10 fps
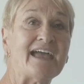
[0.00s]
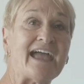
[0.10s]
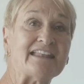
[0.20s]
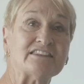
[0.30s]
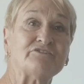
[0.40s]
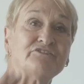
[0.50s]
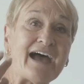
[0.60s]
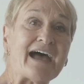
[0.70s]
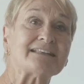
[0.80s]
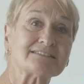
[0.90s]
And the
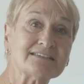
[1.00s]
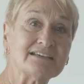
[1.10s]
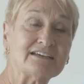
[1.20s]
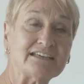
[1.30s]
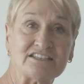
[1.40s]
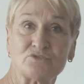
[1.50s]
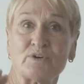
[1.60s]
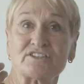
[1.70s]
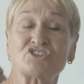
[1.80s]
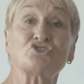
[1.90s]
fat is
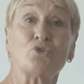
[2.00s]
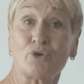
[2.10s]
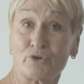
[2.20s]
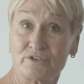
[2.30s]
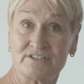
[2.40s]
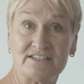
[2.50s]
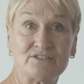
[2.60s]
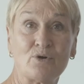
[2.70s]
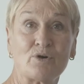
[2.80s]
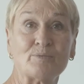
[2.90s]
what stores these
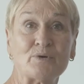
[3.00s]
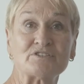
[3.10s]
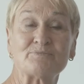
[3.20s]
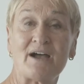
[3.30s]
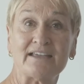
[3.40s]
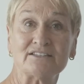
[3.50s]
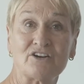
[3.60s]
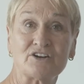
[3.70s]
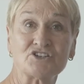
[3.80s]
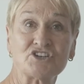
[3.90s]
hormones by and
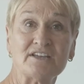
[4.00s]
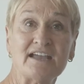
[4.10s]
large.